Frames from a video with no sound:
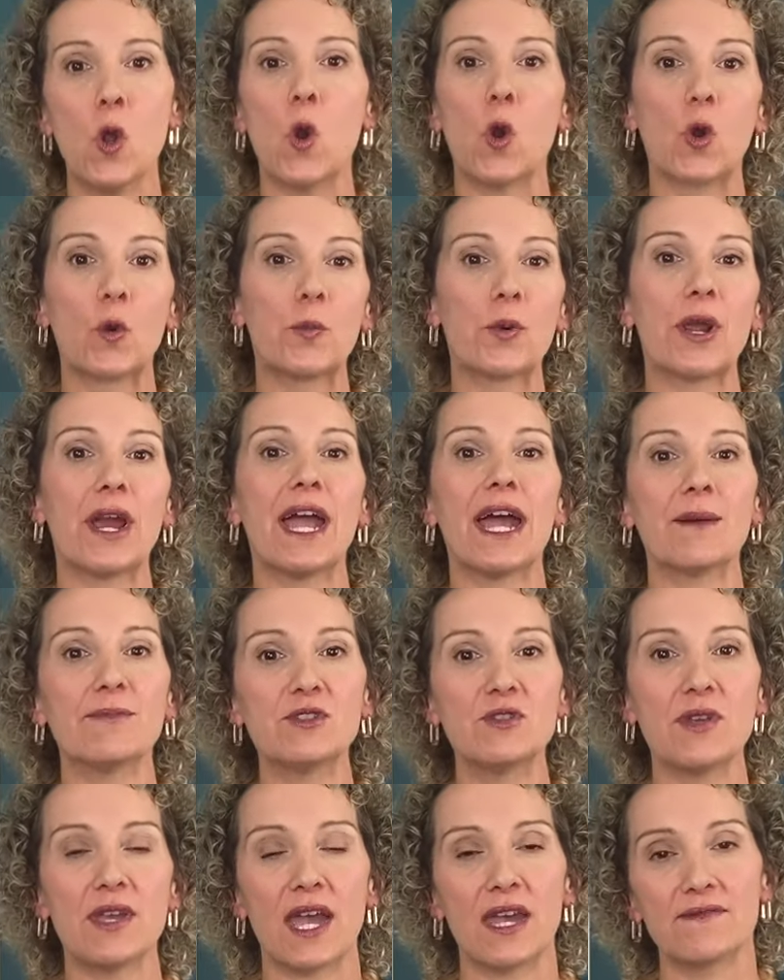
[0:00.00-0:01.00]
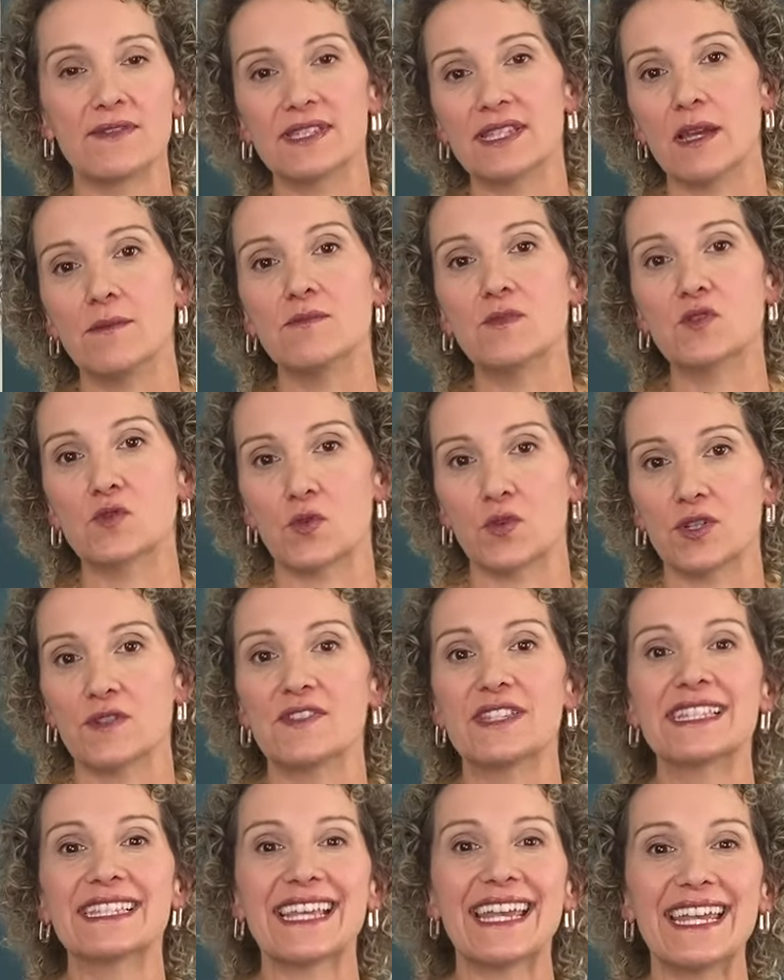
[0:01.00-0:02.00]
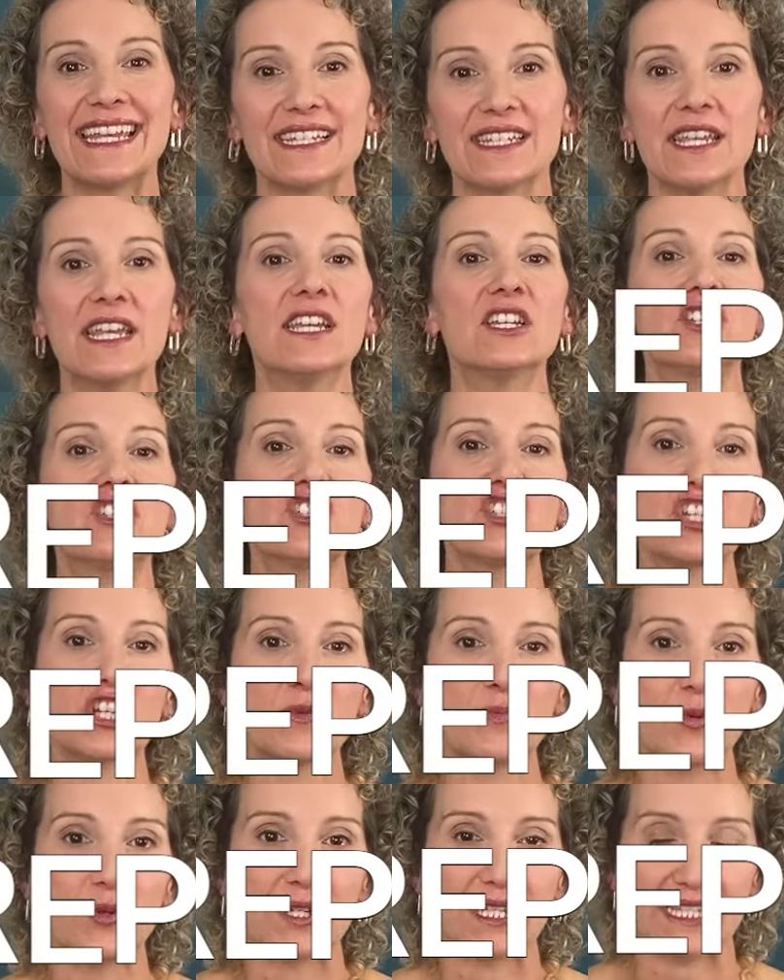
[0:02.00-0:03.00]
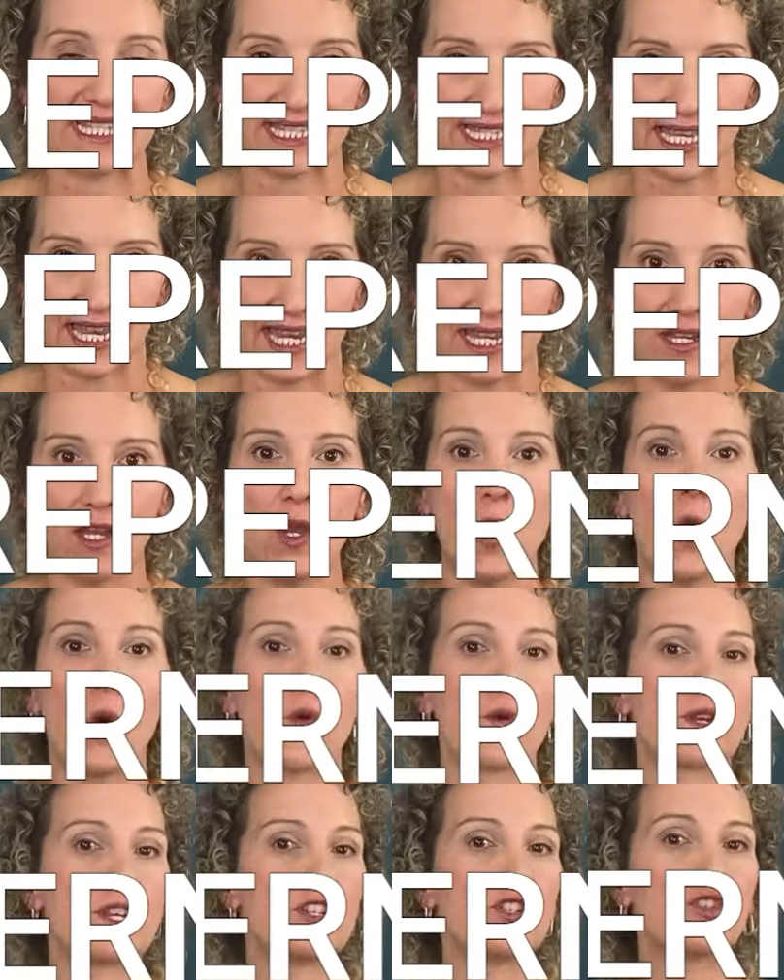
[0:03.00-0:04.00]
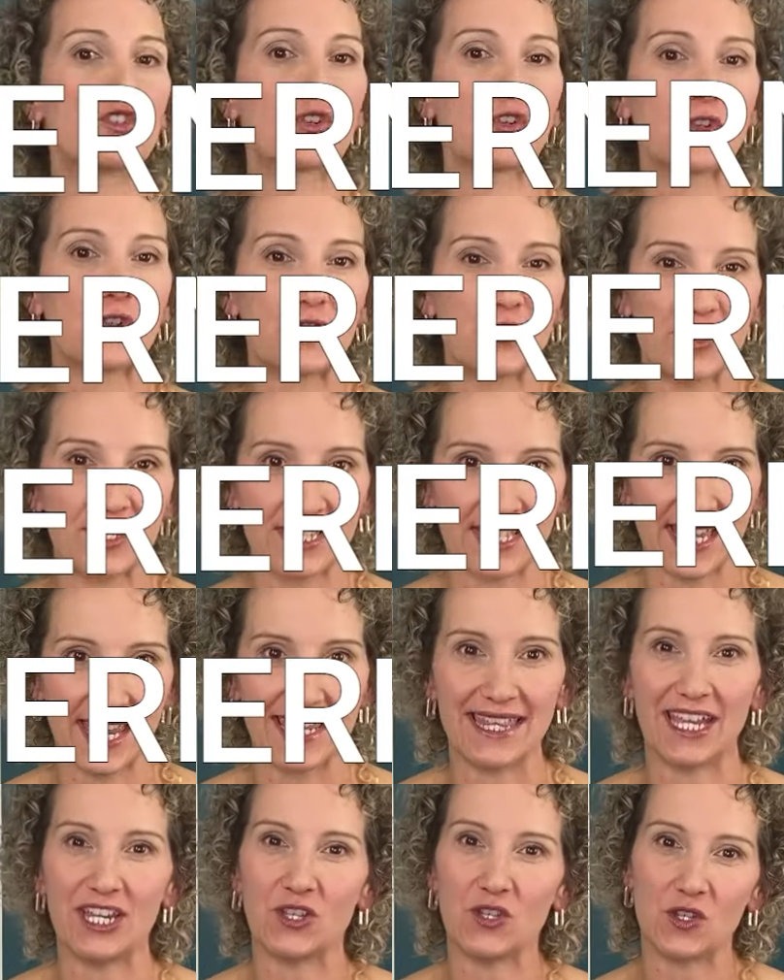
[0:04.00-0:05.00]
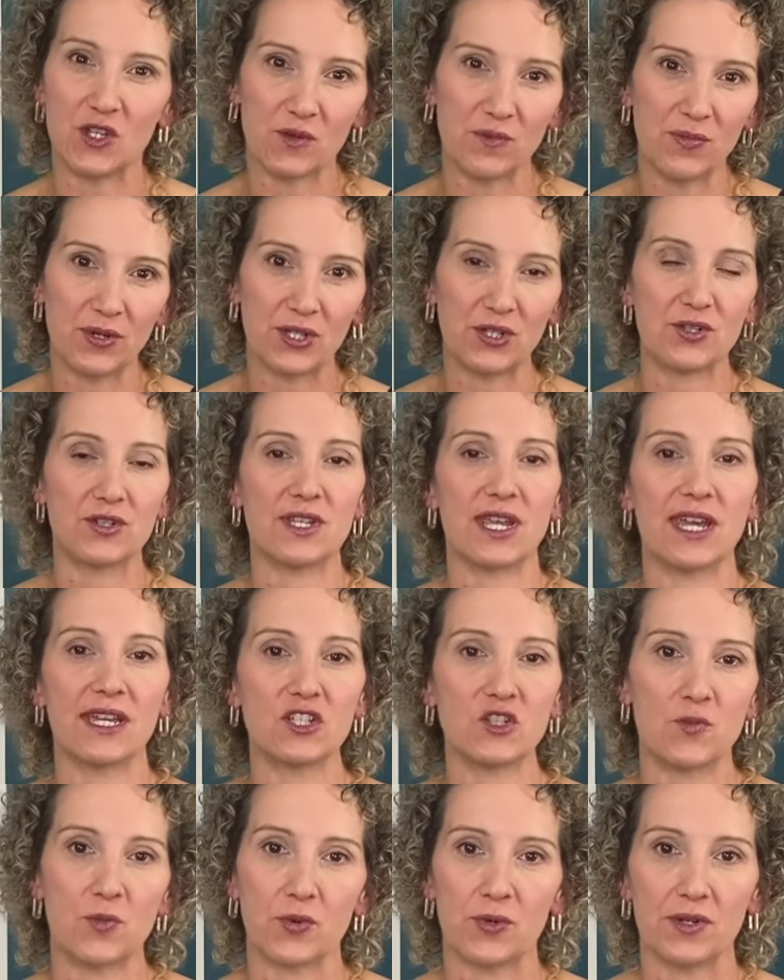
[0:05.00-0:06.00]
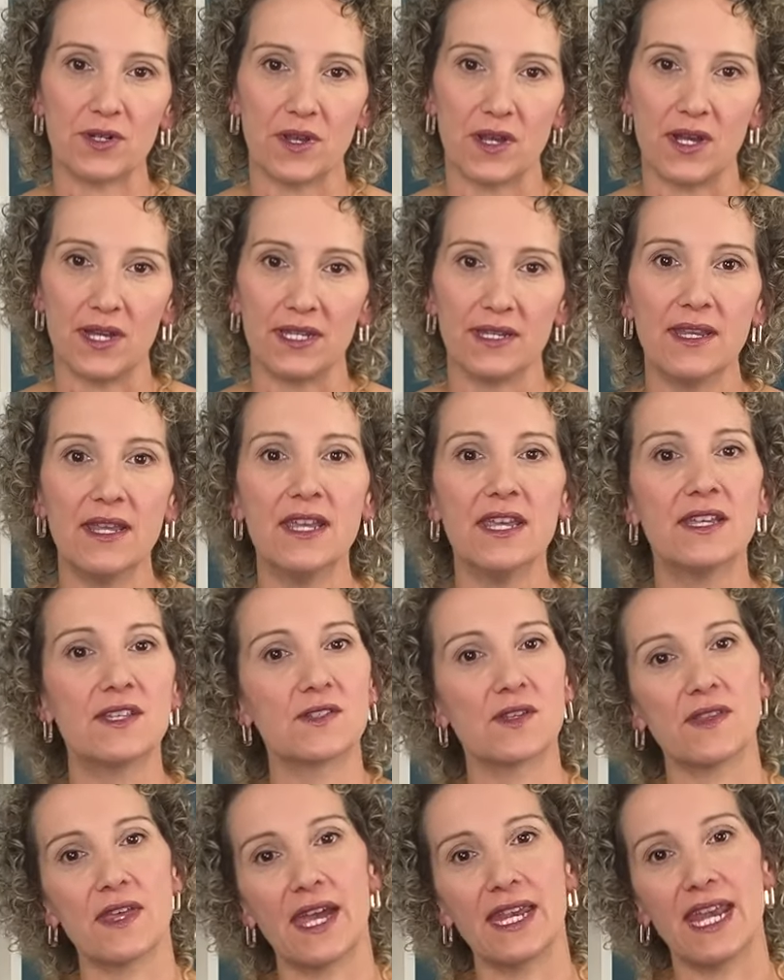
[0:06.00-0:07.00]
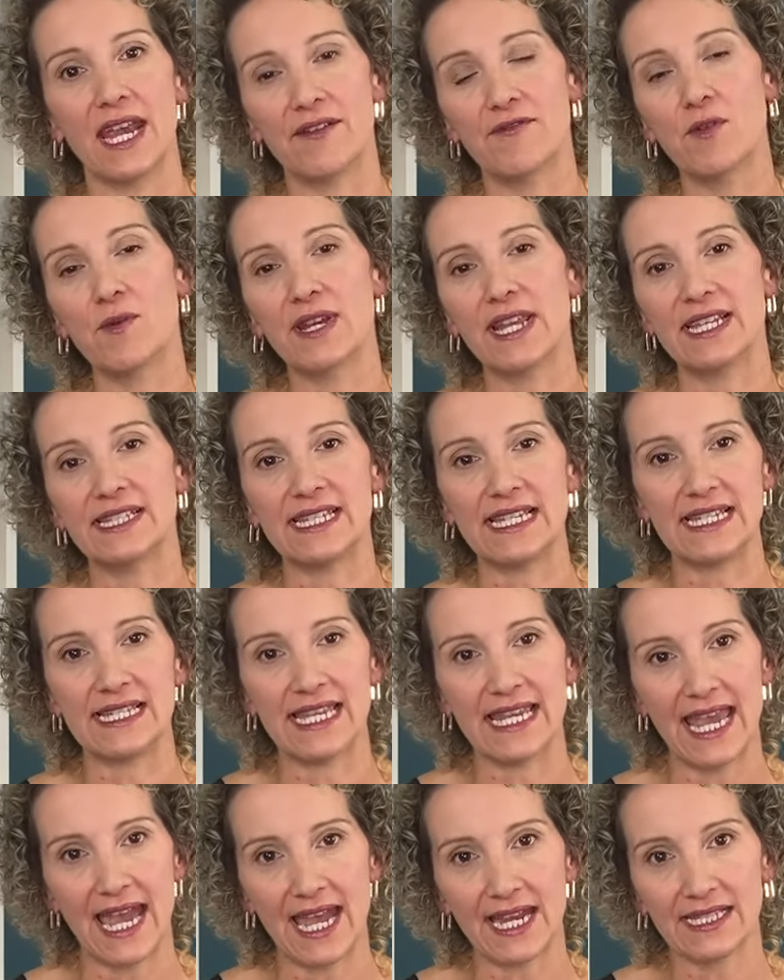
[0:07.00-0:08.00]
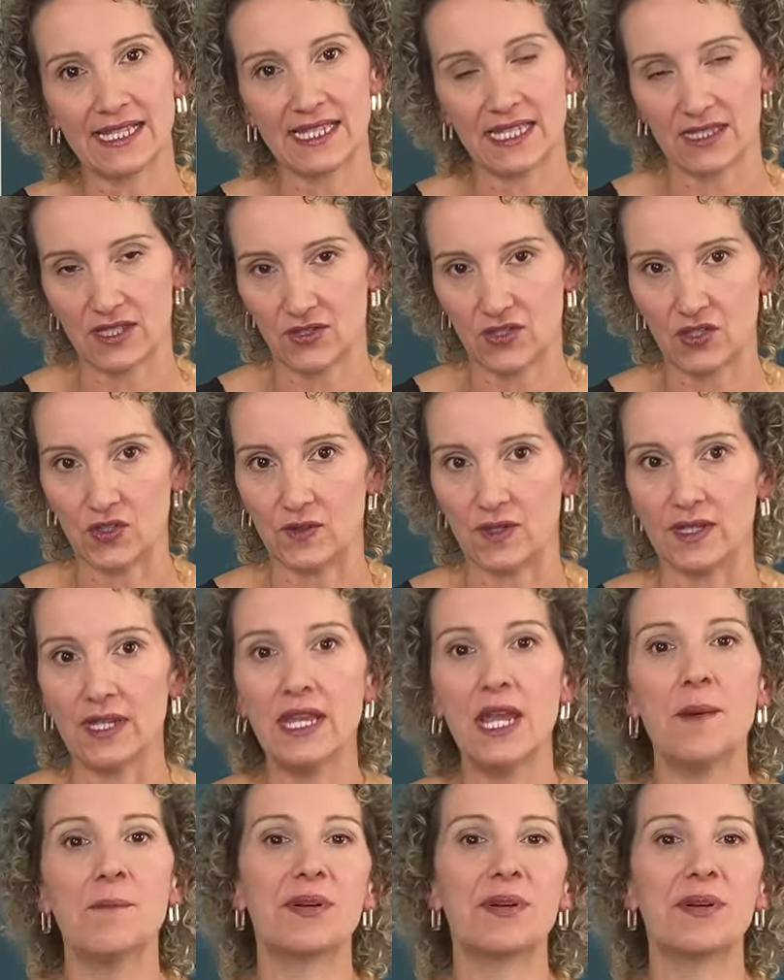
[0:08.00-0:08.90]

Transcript: Or perhaps you have some sort of site, SharePoint site, or an internal site that you can put your dashboard on so that everyone has easy access to it.